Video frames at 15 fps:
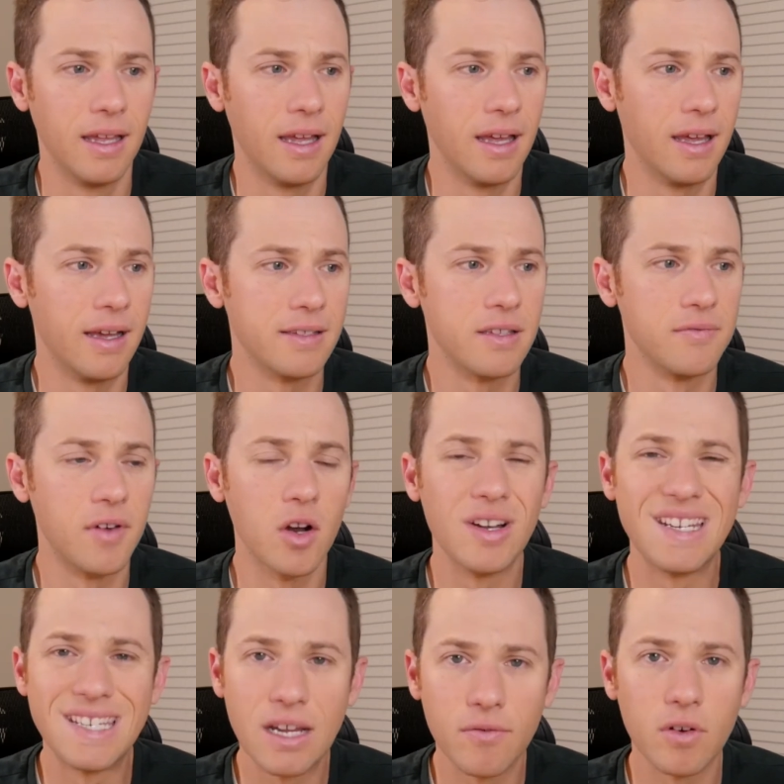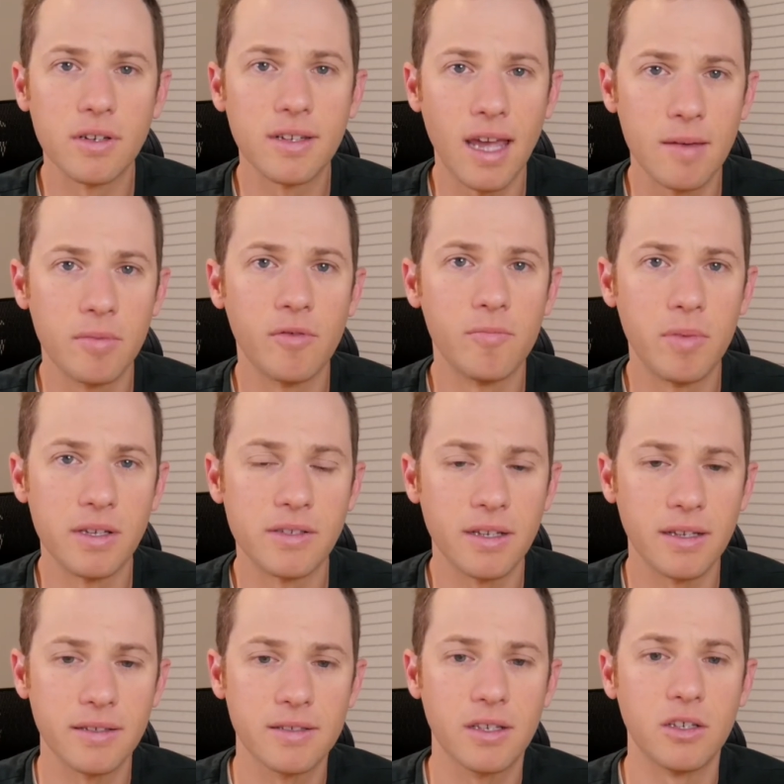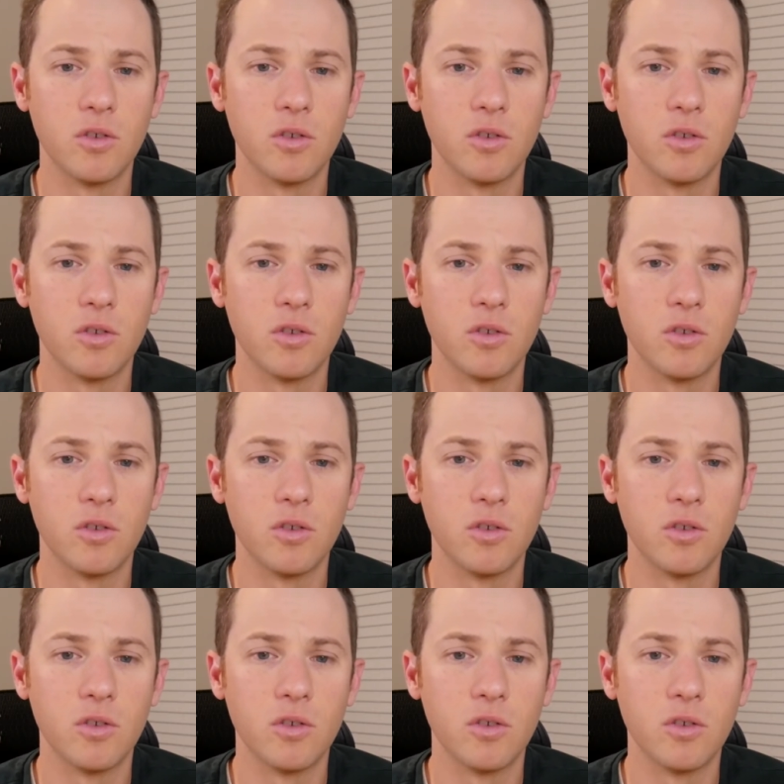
It's a very different type of business.